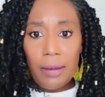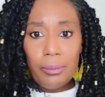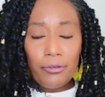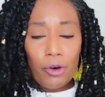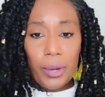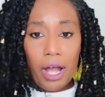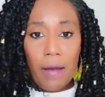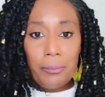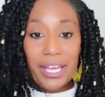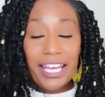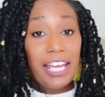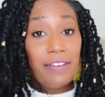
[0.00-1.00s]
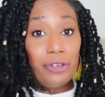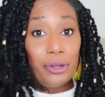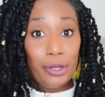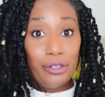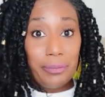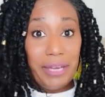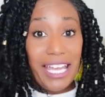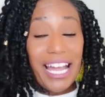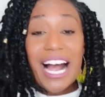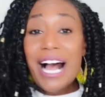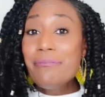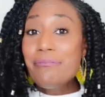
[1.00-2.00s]
before we hop in, if you're new to me,
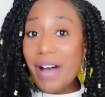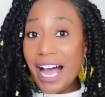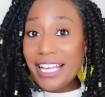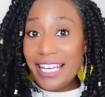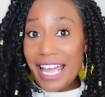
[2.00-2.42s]
my